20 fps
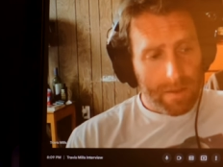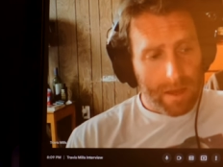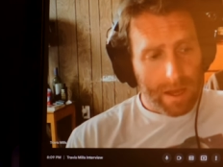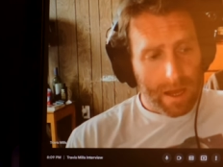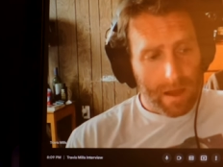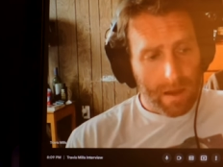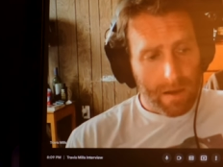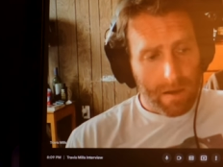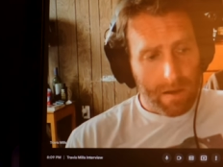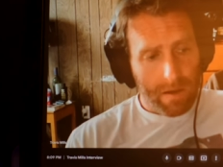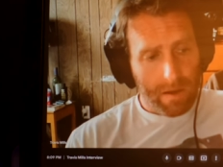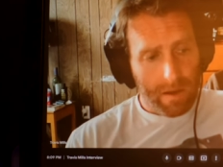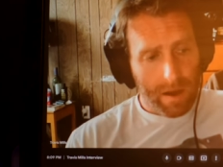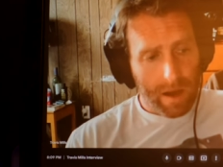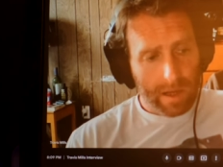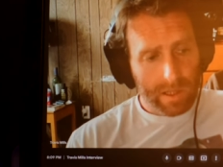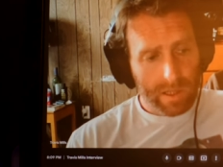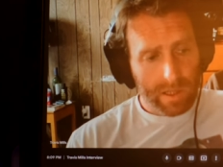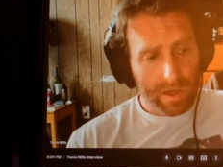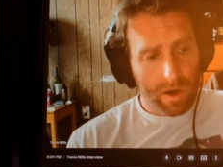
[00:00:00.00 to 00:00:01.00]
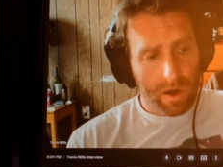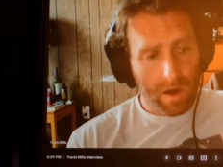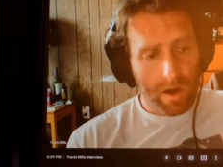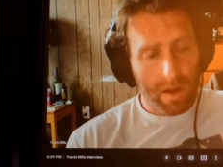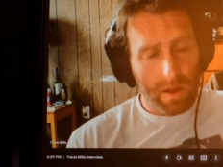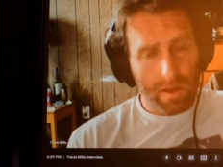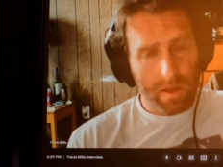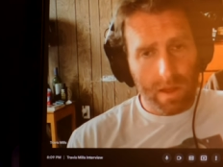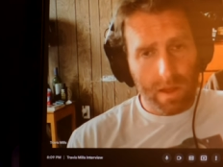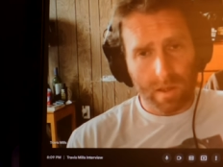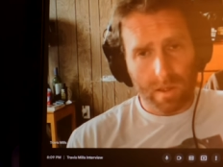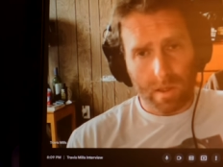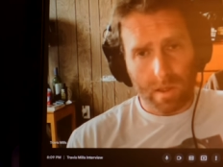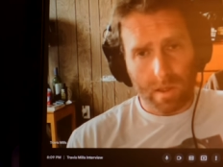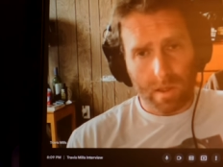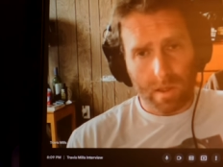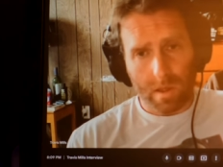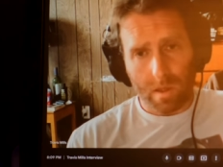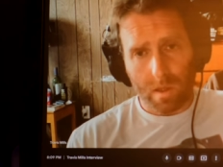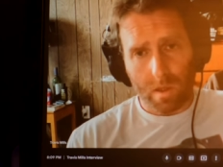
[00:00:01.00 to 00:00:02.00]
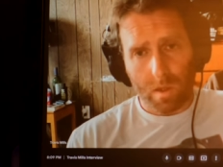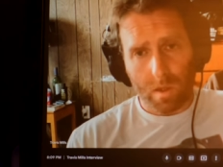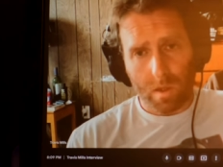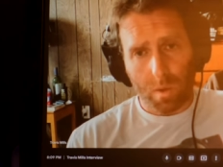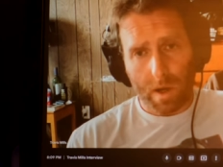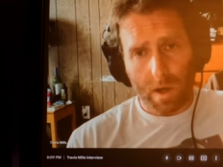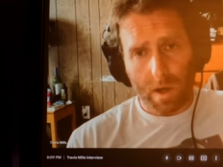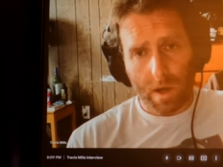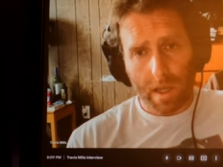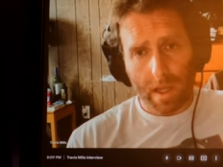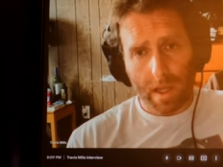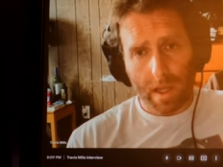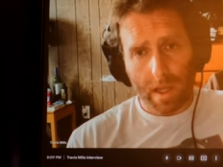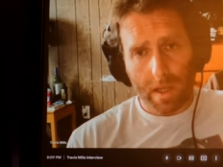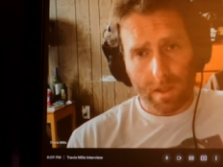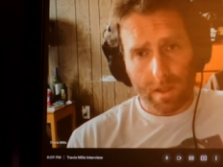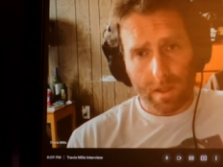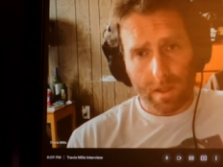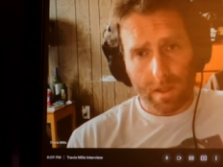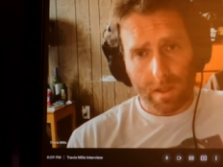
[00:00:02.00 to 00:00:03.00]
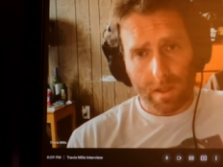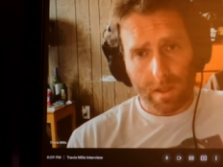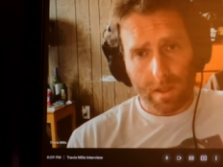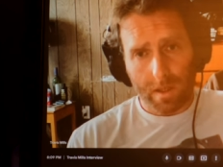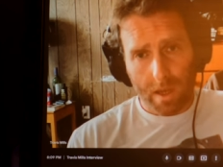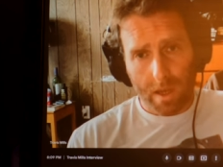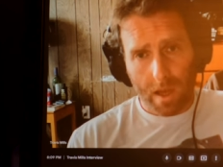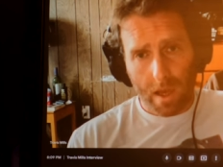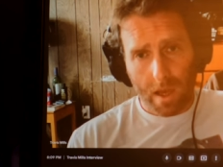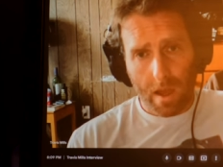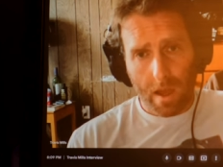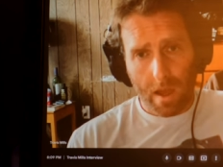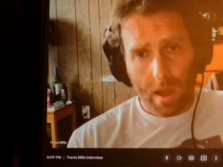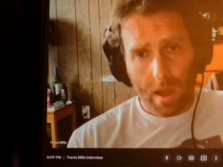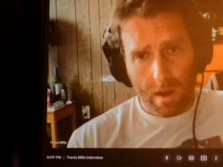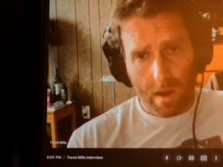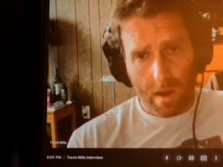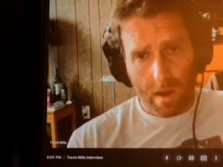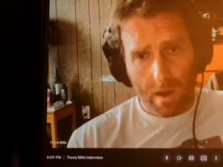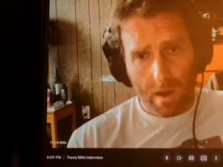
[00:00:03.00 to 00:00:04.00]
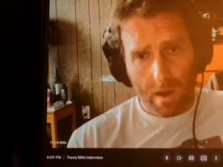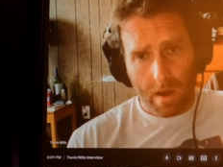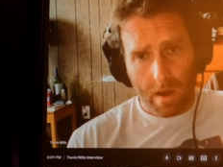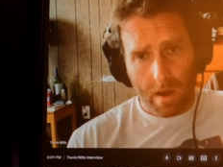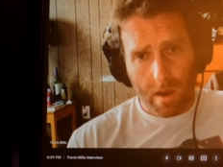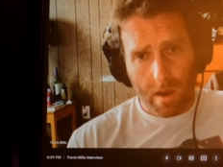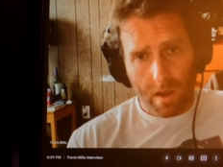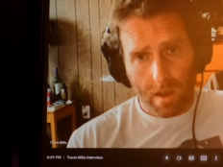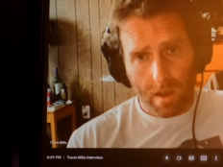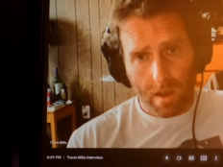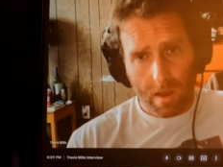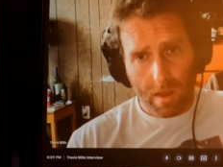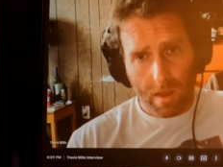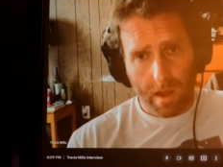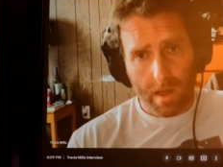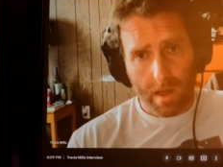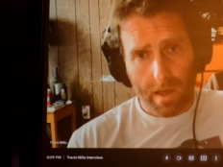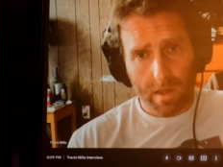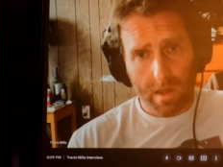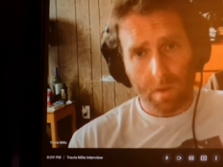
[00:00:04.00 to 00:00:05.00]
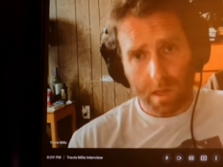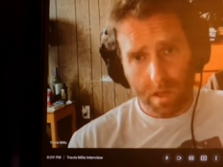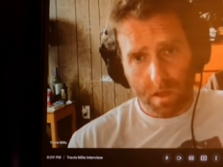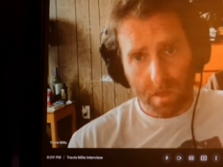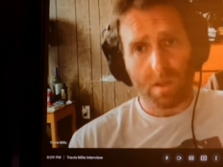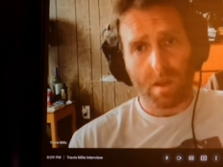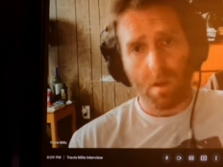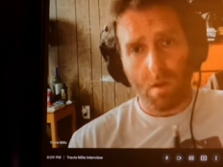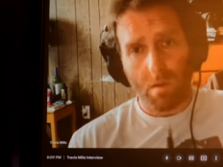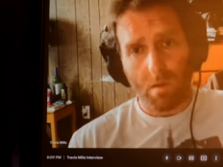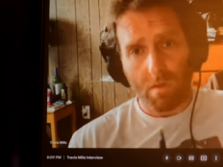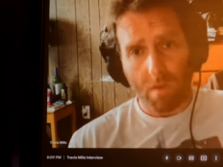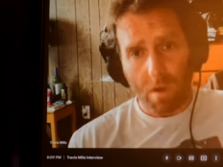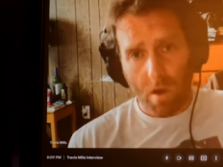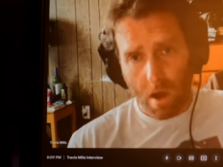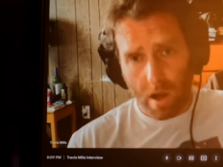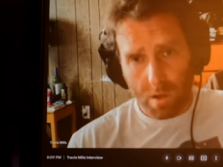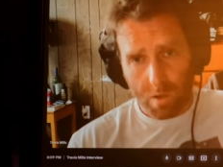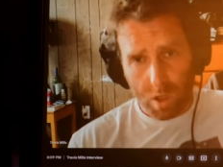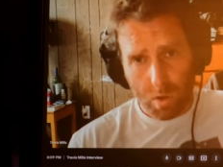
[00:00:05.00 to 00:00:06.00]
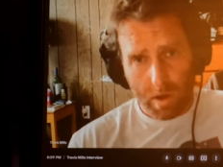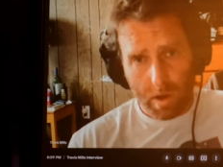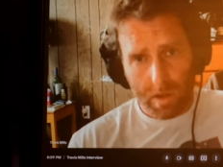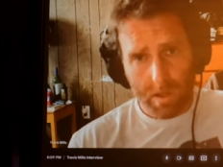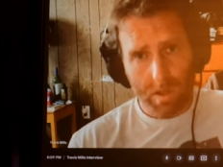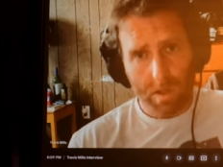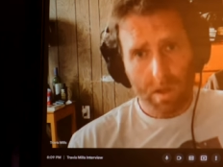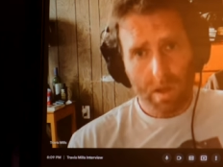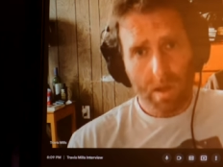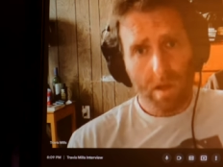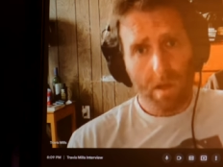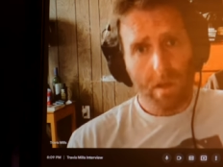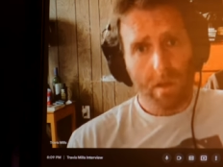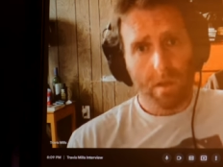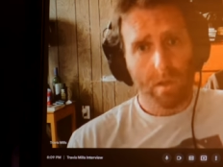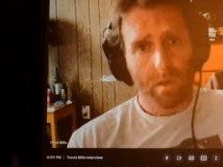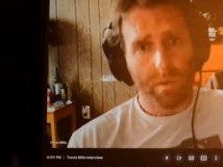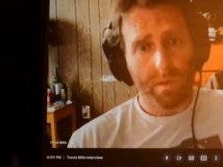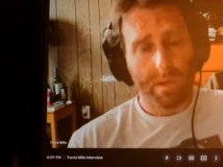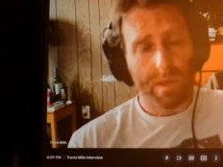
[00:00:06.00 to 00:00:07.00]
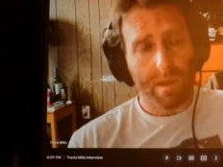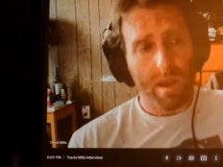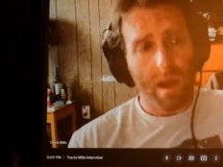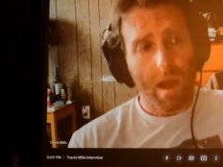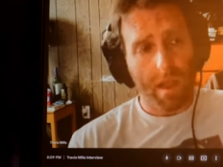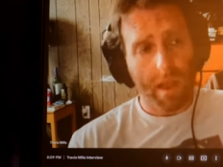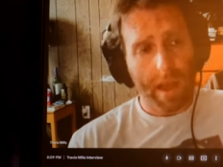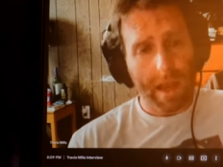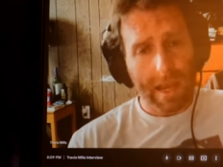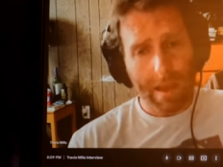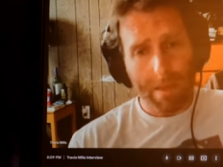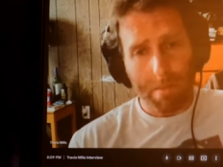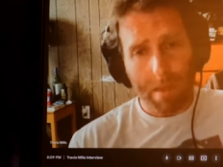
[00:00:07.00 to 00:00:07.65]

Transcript: that I started this in twenty ten. Like I said, I've done twenty-six features. I've done over one hundred shorts. So it's